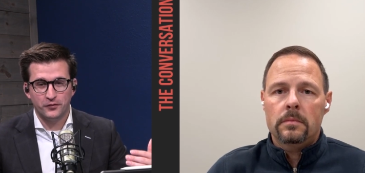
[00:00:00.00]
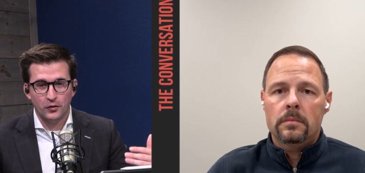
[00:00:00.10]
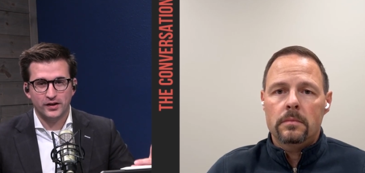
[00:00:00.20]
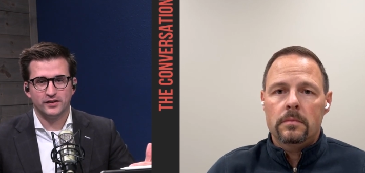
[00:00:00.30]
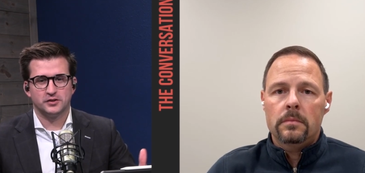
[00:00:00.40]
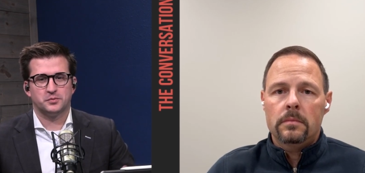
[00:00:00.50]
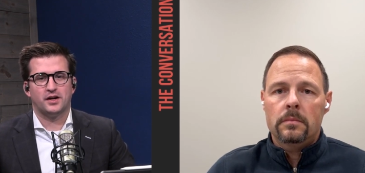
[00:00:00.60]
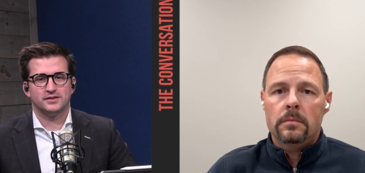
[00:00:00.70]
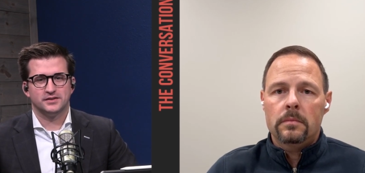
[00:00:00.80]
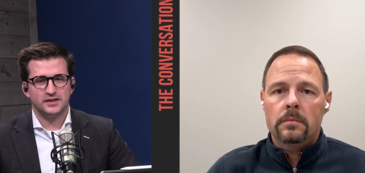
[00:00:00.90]
Speaker 1: voting in this
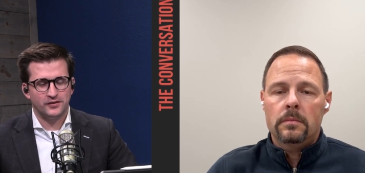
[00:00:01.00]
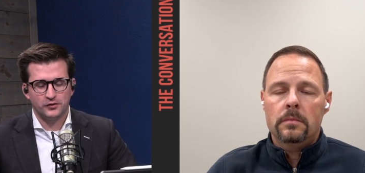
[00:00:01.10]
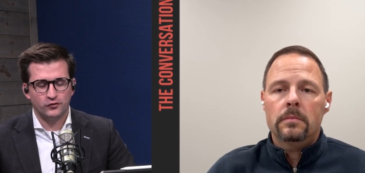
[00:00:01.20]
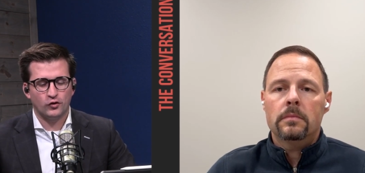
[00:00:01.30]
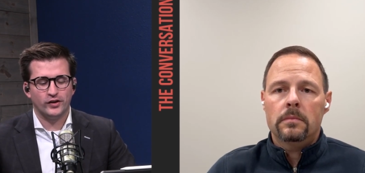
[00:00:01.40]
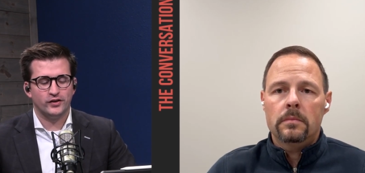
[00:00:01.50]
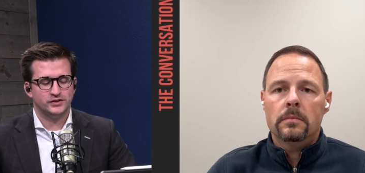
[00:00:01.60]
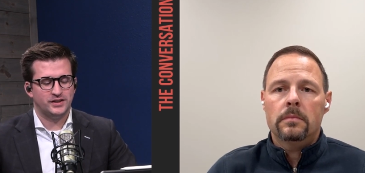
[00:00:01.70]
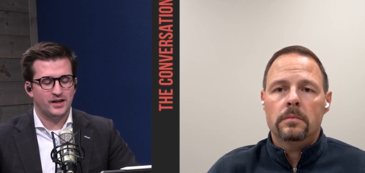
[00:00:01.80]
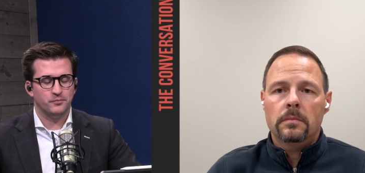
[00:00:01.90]
process, they fully
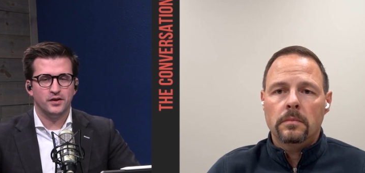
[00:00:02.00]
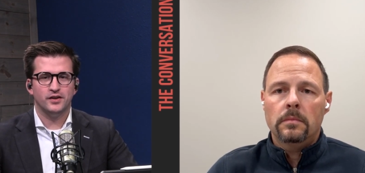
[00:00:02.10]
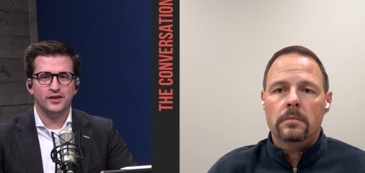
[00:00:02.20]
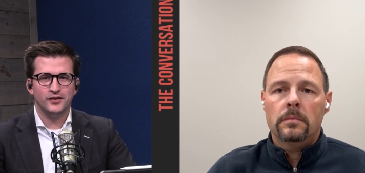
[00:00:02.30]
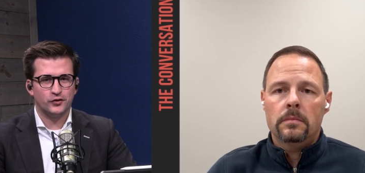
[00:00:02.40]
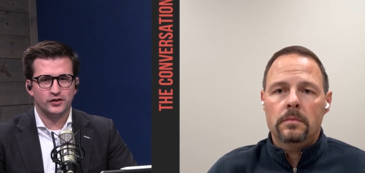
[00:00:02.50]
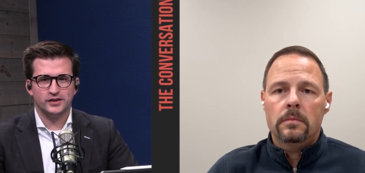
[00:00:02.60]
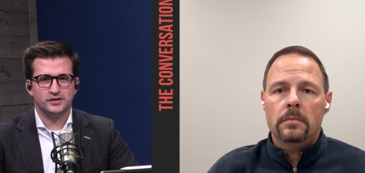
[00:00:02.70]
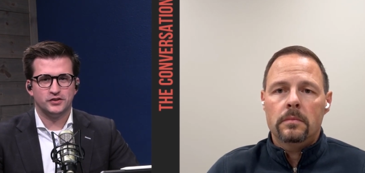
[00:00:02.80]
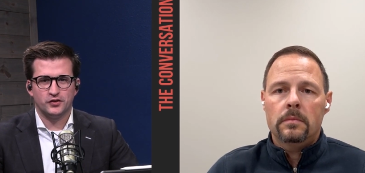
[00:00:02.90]
understand. But for
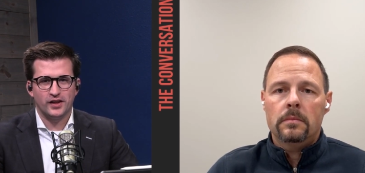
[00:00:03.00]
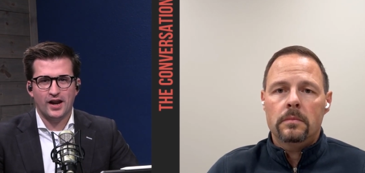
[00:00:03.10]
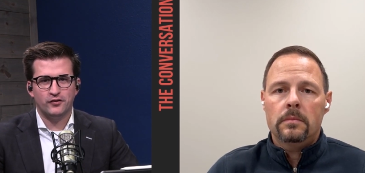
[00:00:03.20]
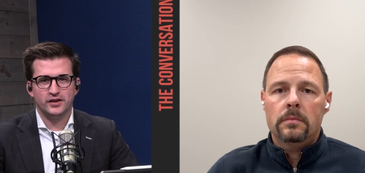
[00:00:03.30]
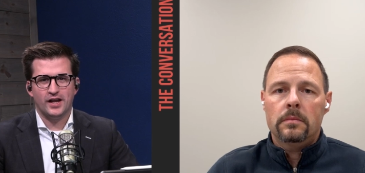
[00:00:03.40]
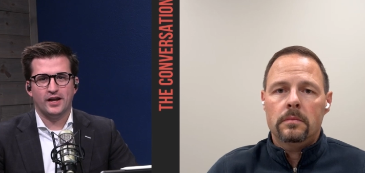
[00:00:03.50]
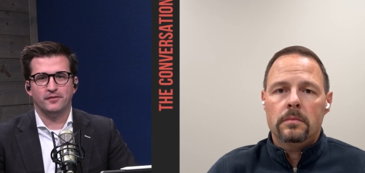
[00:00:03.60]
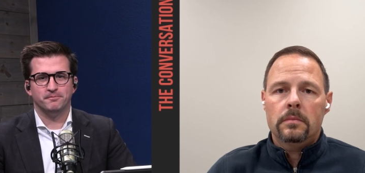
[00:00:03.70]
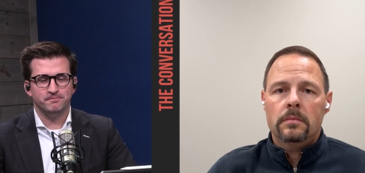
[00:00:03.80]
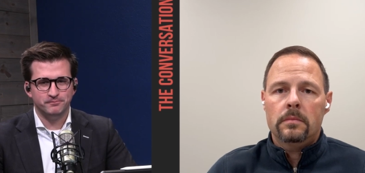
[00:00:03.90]
listeners, for the
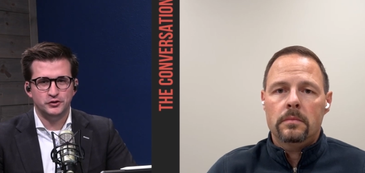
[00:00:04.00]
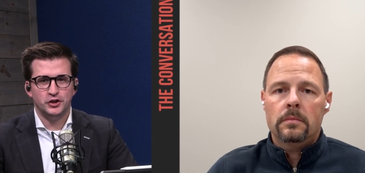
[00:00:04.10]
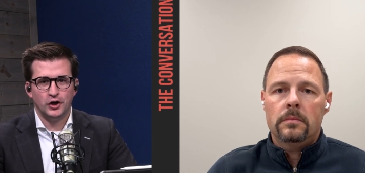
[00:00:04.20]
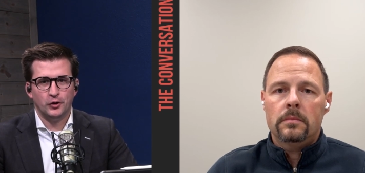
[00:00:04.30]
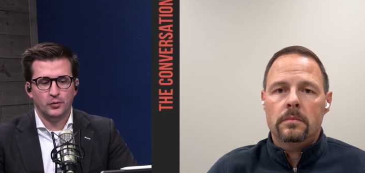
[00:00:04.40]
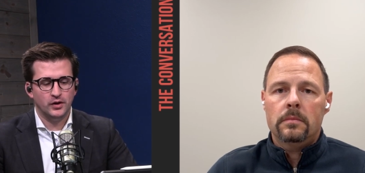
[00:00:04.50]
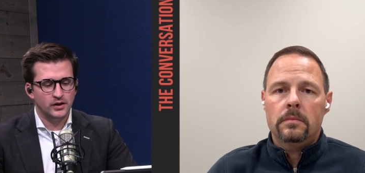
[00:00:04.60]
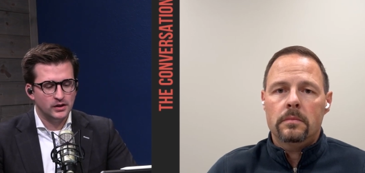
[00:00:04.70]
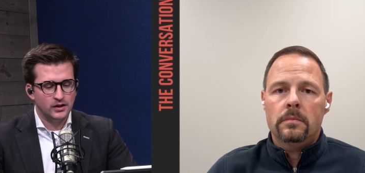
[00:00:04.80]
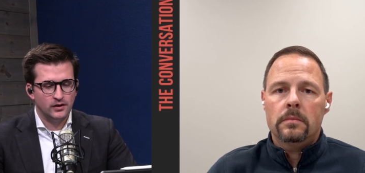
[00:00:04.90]
everyday Joe,
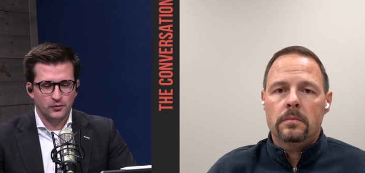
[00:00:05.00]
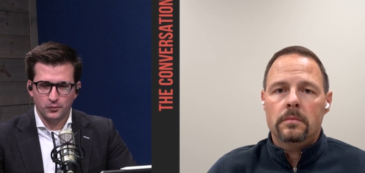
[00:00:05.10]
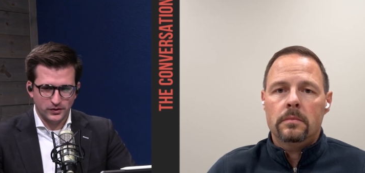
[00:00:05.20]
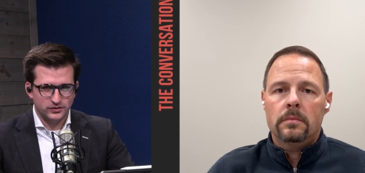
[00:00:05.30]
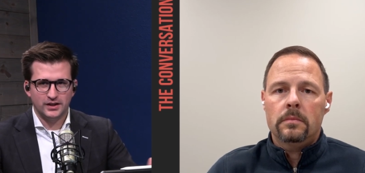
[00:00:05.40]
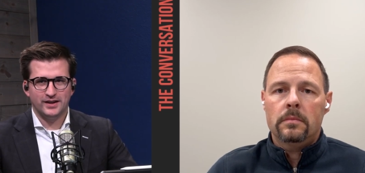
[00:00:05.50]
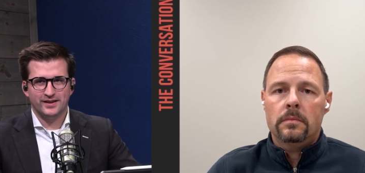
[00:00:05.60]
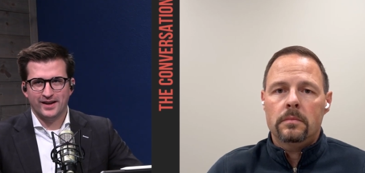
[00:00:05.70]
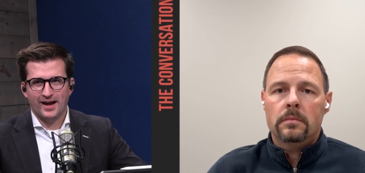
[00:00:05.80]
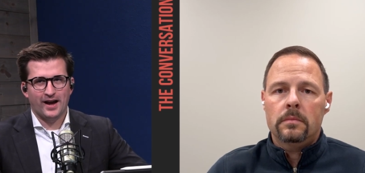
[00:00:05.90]
we've
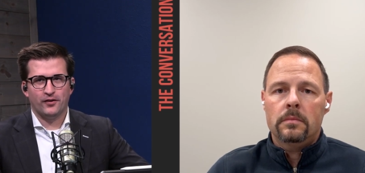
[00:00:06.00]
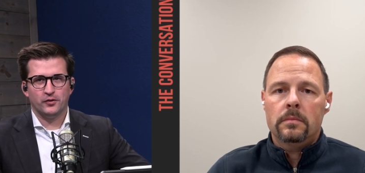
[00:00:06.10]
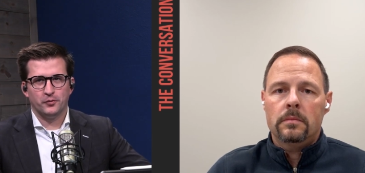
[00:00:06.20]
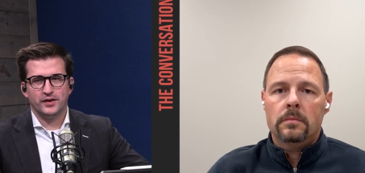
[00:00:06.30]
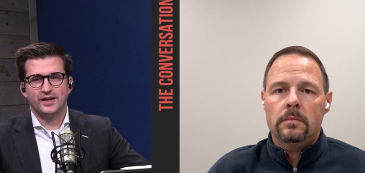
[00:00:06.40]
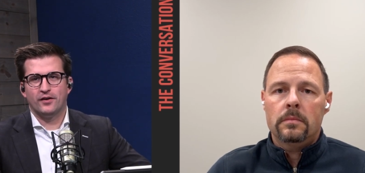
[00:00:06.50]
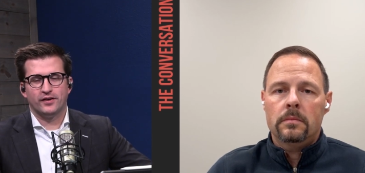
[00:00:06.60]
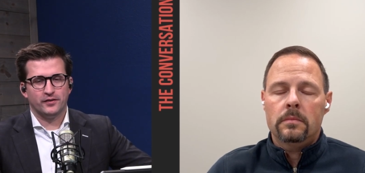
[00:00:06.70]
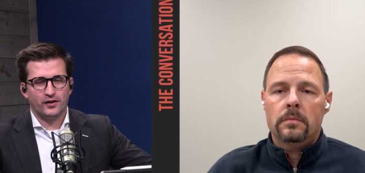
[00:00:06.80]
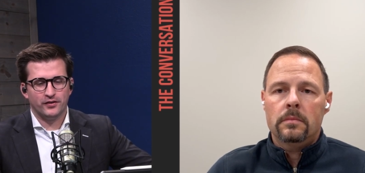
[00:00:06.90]
seen how it went
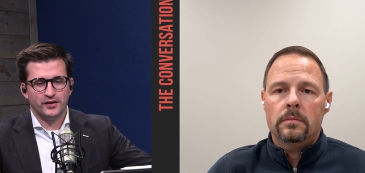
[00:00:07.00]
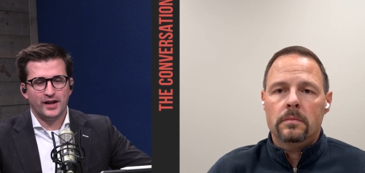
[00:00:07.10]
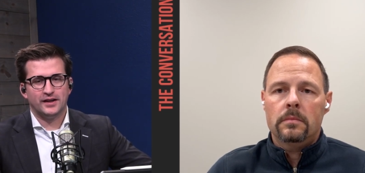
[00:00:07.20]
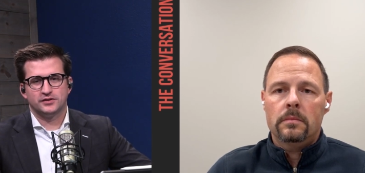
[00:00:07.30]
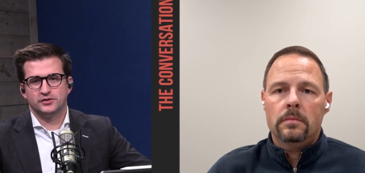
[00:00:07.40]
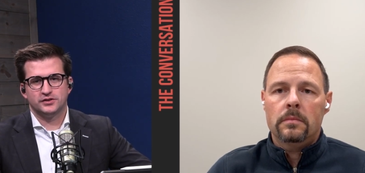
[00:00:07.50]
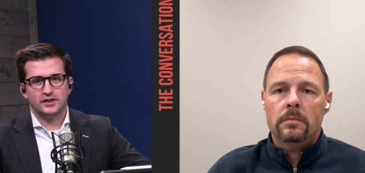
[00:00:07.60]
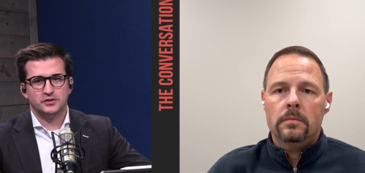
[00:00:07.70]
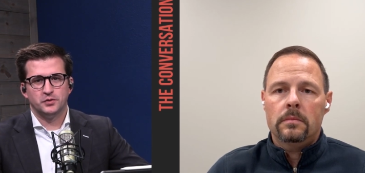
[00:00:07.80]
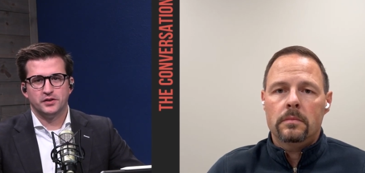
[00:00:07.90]
down on the national
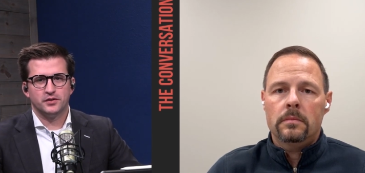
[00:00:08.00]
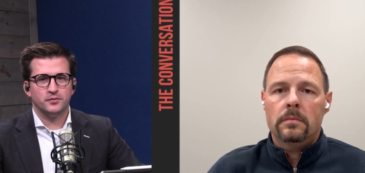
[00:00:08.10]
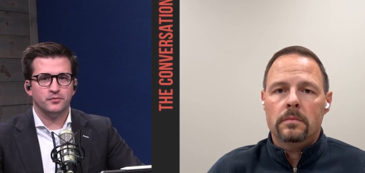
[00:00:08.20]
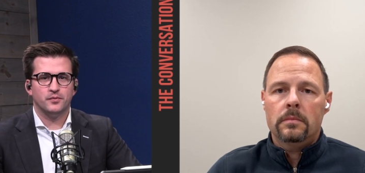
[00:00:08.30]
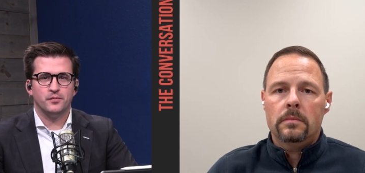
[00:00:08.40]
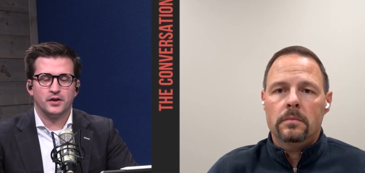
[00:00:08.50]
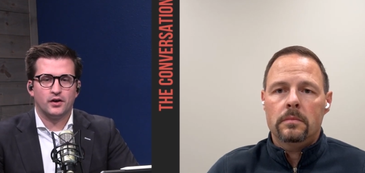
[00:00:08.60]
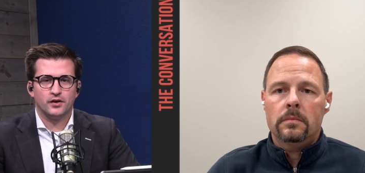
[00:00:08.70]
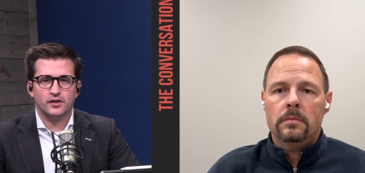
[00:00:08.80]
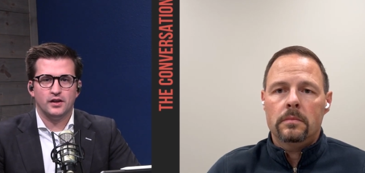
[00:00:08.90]
stage with
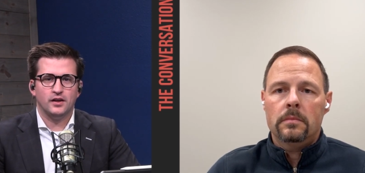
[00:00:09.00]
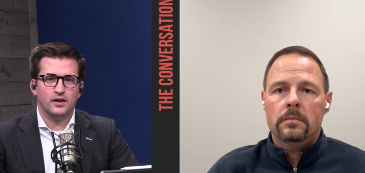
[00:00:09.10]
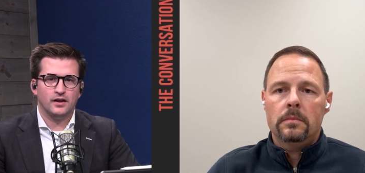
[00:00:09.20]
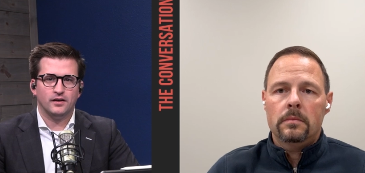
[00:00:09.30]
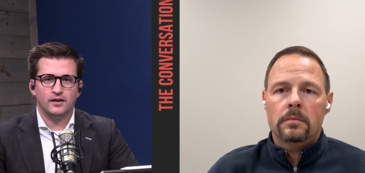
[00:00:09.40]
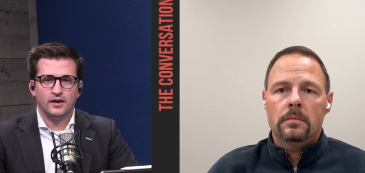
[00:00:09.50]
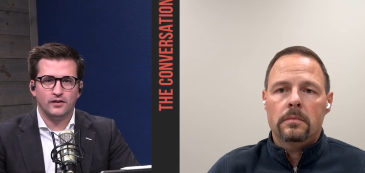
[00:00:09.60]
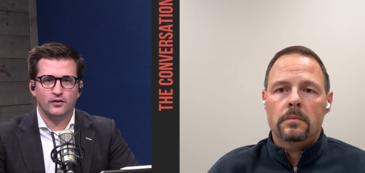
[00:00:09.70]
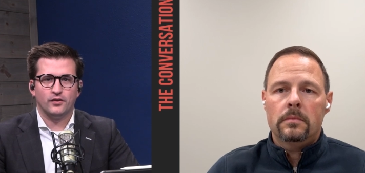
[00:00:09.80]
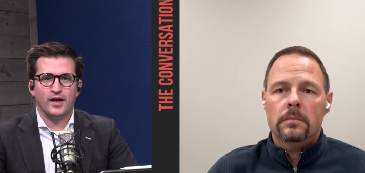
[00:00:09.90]
McCarthy and
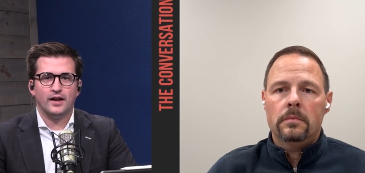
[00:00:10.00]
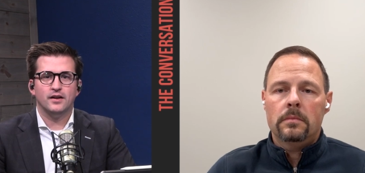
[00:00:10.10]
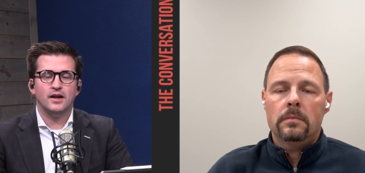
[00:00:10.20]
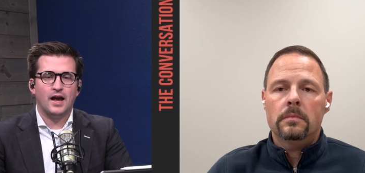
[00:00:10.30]
and all that.